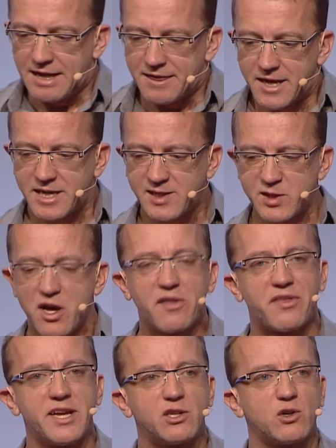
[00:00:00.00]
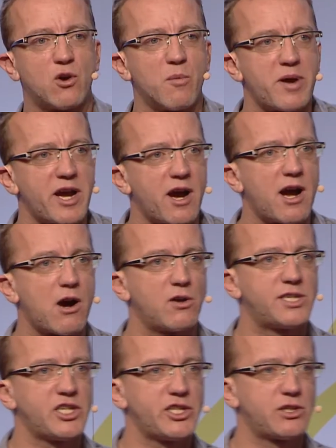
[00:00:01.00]
that is nothing to compare how
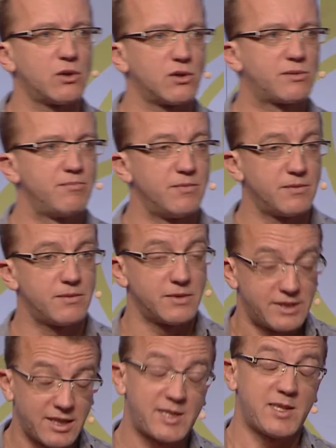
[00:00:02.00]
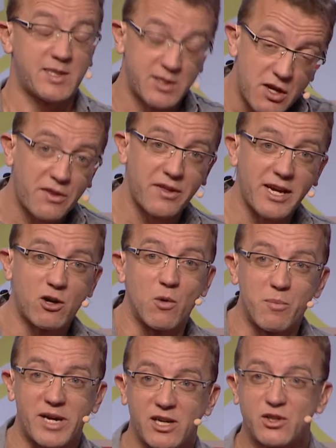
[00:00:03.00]
digital, this is nothing
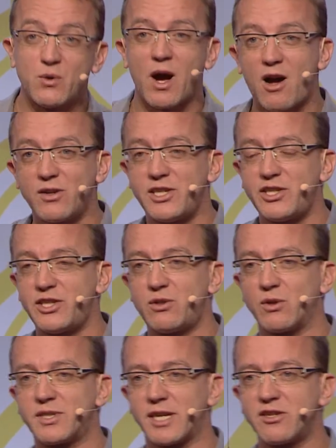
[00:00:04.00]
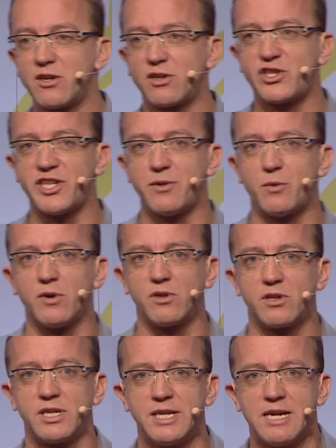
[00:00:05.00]
compared to how digital technology
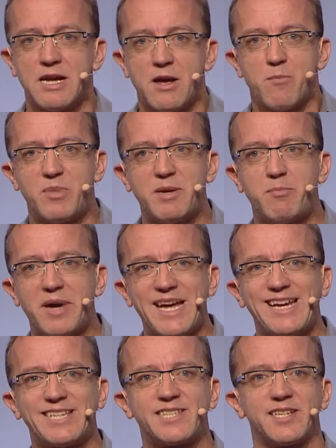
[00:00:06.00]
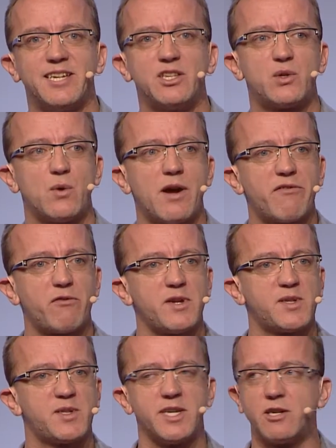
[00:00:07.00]
will be baked into every
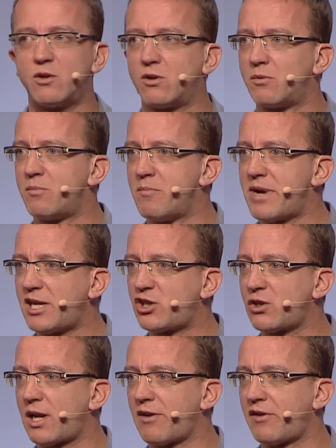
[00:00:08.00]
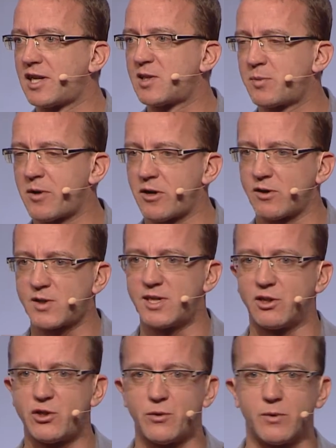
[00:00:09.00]
single major live experience
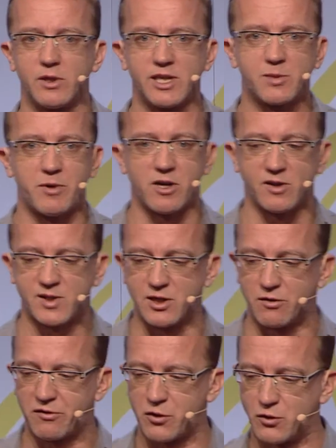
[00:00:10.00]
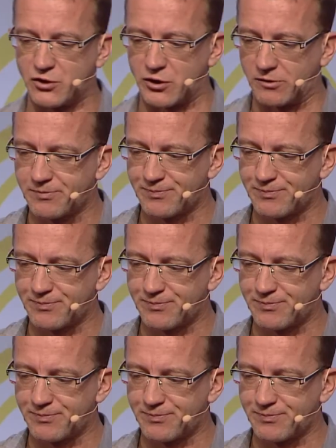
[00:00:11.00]
that you will experience in the future.